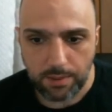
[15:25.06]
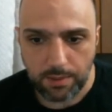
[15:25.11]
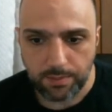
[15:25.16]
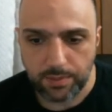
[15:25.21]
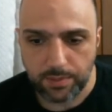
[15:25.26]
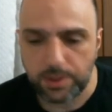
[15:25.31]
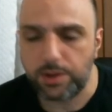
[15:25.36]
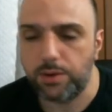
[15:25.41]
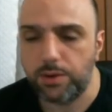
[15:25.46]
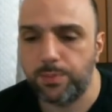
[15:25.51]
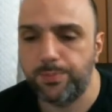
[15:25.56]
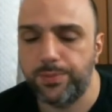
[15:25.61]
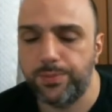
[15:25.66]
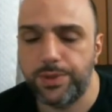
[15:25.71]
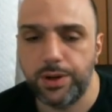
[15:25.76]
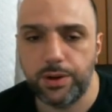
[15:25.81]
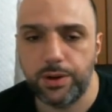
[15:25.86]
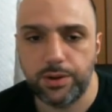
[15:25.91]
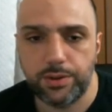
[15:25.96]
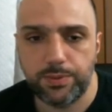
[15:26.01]

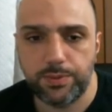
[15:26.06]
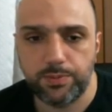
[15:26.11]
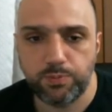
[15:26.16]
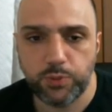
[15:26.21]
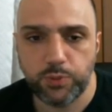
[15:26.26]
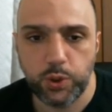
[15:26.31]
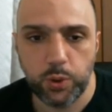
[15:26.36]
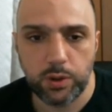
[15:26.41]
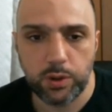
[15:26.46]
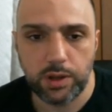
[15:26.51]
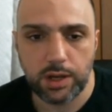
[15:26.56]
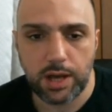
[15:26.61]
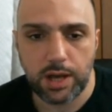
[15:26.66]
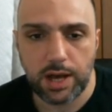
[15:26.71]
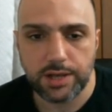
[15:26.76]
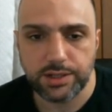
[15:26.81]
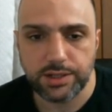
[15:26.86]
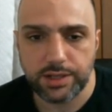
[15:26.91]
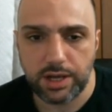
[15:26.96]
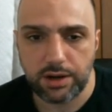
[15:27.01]
They're two of the
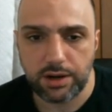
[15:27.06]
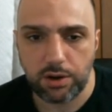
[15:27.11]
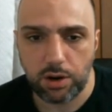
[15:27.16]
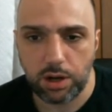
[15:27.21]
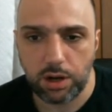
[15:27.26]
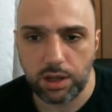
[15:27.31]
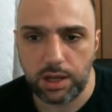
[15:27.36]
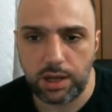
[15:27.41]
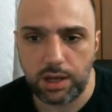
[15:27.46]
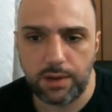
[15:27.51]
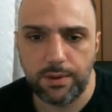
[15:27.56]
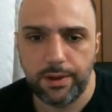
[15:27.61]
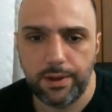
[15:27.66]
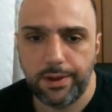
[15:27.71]
guys you get early.